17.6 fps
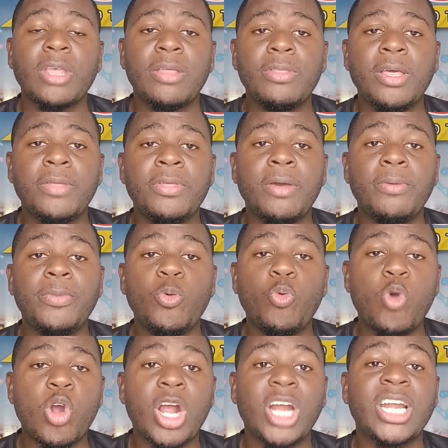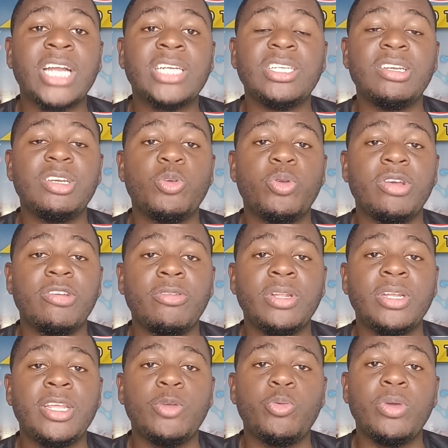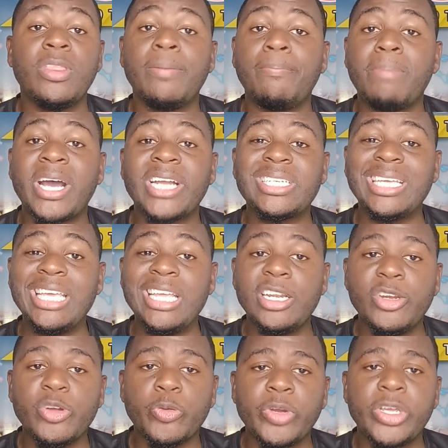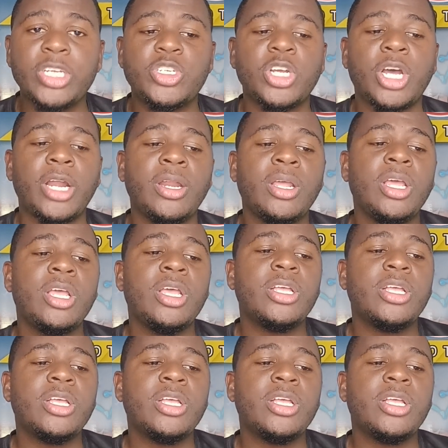the work that he did with the bat in the region.